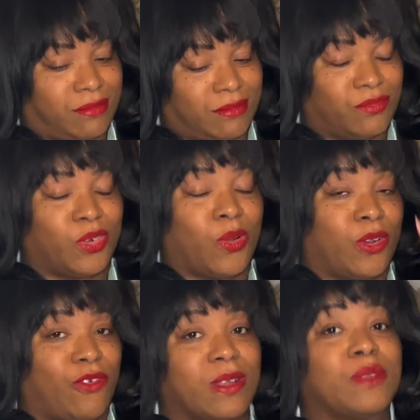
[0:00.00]
We're going
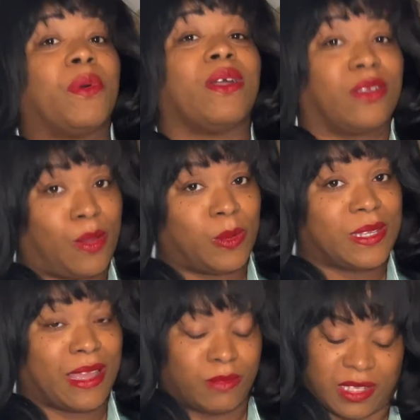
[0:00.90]
across the pond a couple
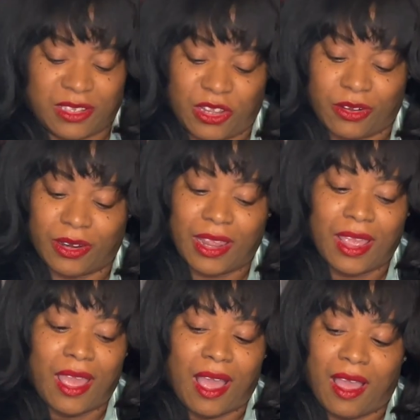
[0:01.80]
times this year.
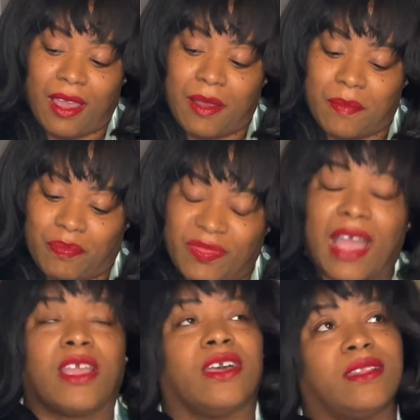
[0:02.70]

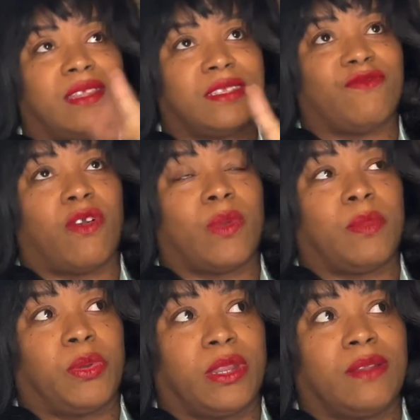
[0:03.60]
Not good. That's the wrong way to
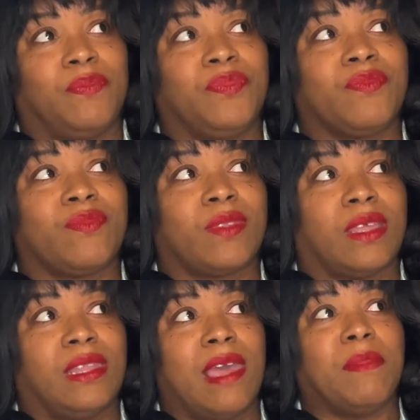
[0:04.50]
put it.
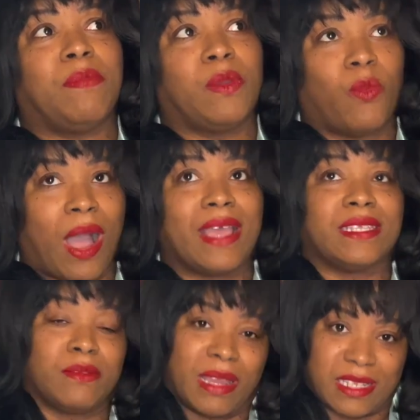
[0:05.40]
Let me be wise
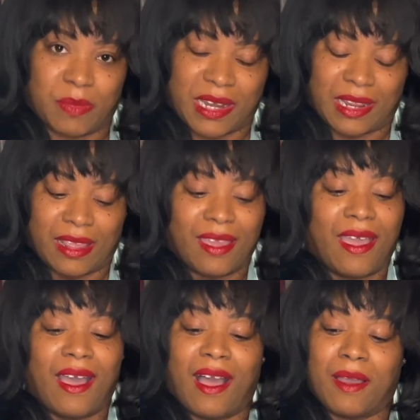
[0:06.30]
in my spending,
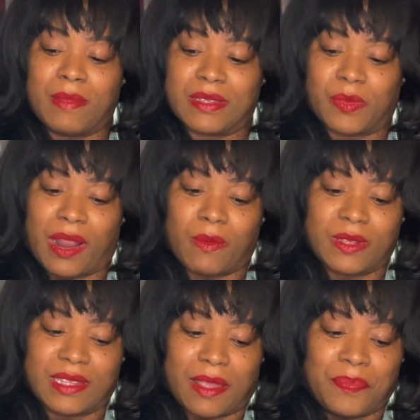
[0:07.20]
is what I will
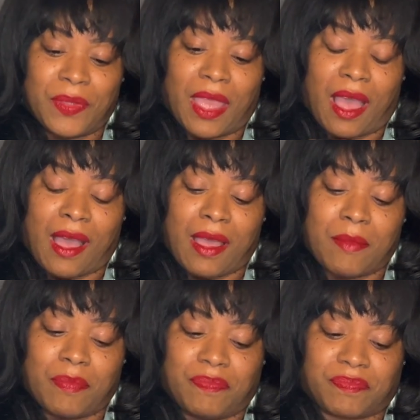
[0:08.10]
say.
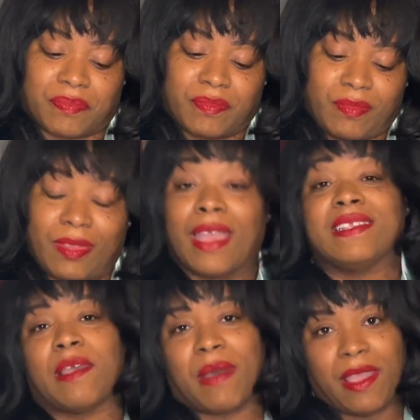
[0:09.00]
As
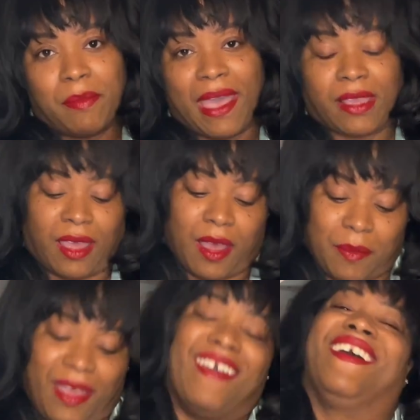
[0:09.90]
I buy a bag. But
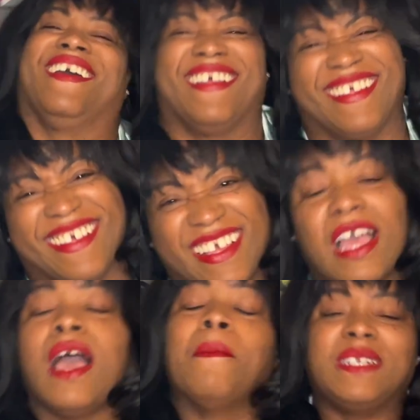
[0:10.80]

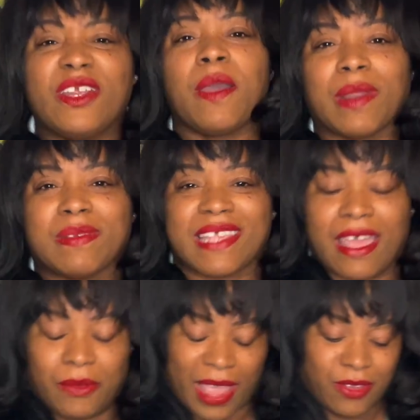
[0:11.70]
you get what I'm saying,
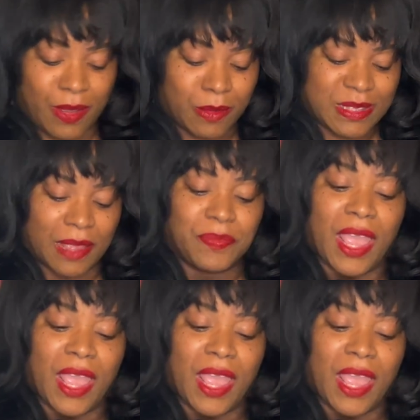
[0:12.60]
okay? You get what I'm saying.